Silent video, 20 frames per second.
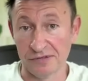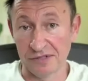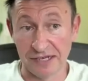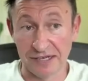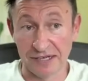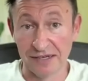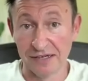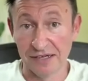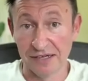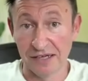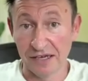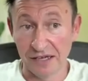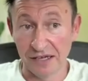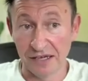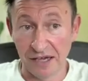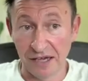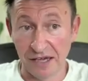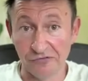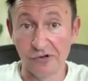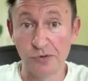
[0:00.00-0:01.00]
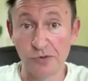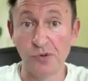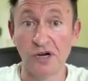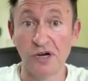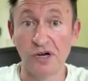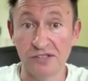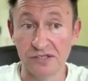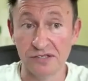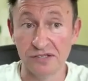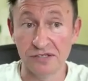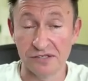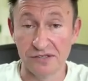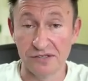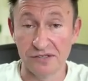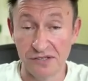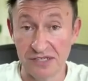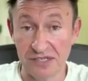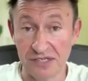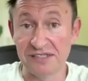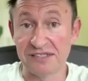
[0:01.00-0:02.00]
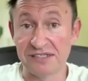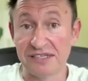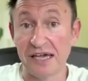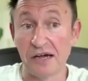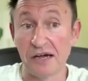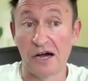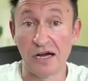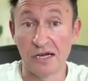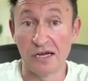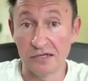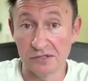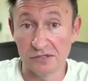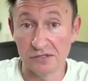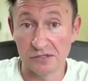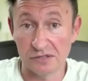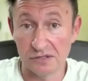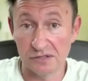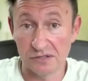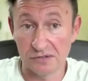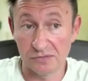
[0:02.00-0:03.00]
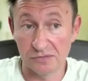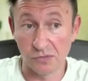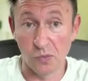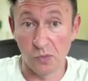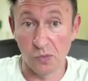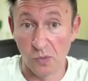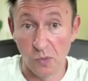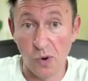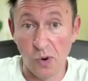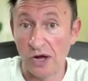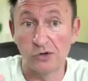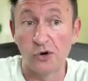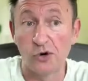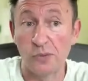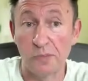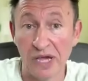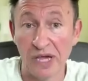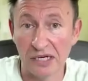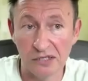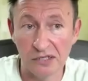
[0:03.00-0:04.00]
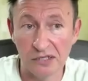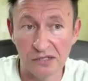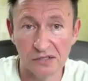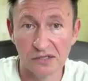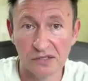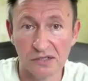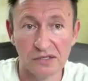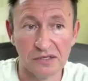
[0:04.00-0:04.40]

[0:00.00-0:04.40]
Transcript: Like everyone needs AIs, one or many,